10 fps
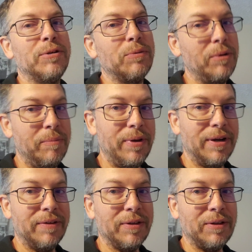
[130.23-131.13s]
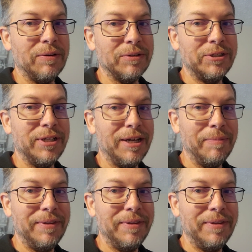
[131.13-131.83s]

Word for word: There was one pair at the local shop,